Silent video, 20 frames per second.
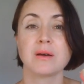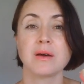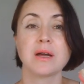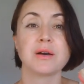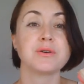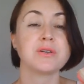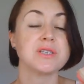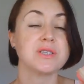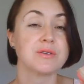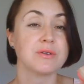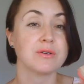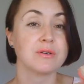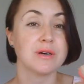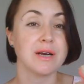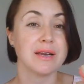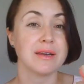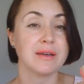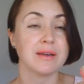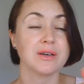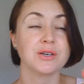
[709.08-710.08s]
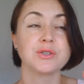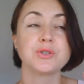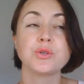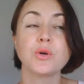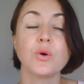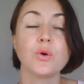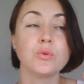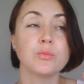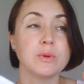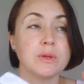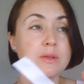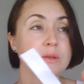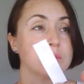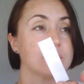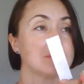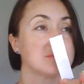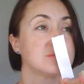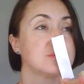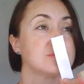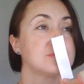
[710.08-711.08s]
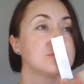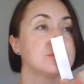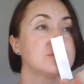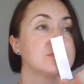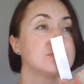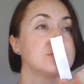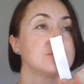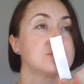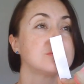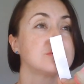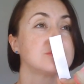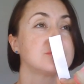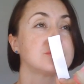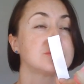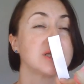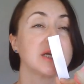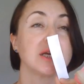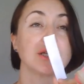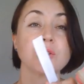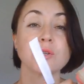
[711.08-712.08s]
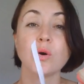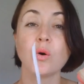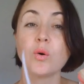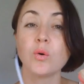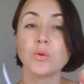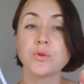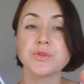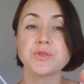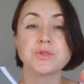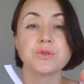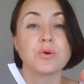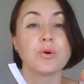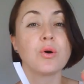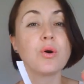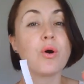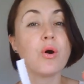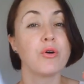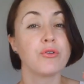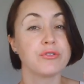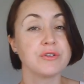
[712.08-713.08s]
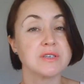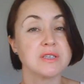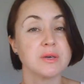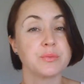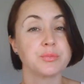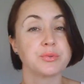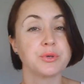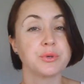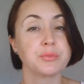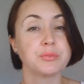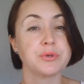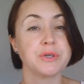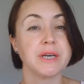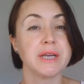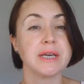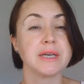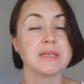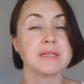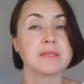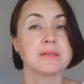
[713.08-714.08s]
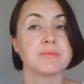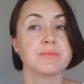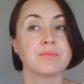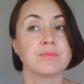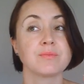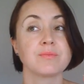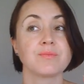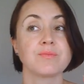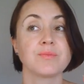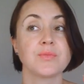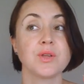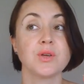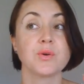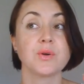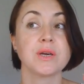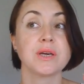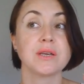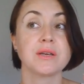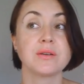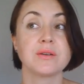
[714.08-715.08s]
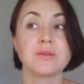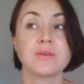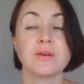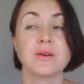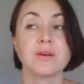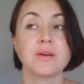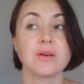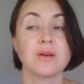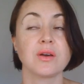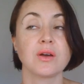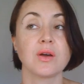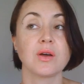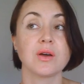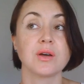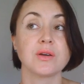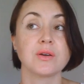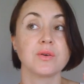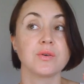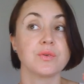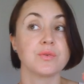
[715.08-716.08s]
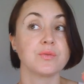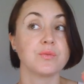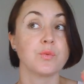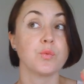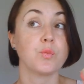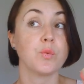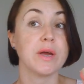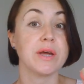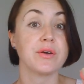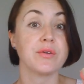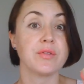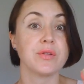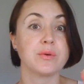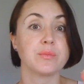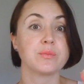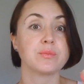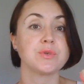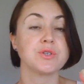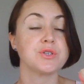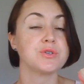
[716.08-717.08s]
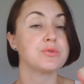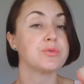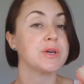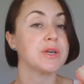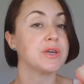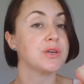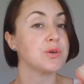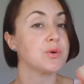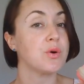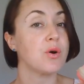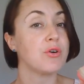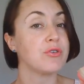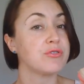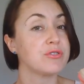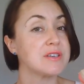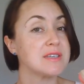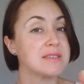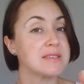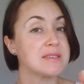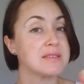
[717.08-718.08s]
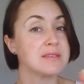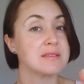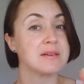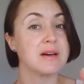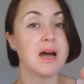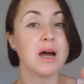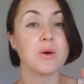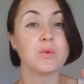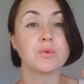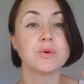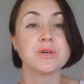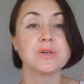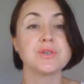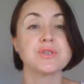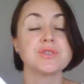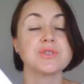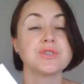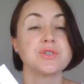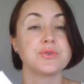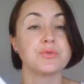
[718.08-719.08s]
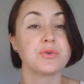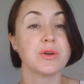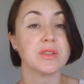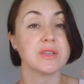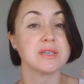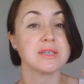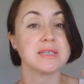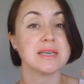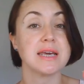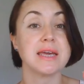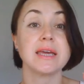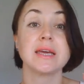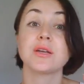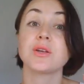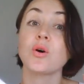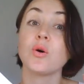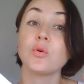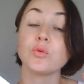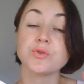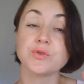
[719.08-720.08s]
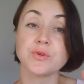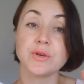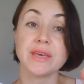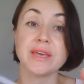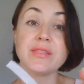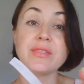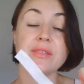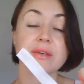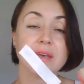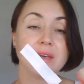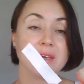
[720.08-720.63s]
aristocratic, noble, and also office appropriate. You can wear them during your office hours, during the day, and also in the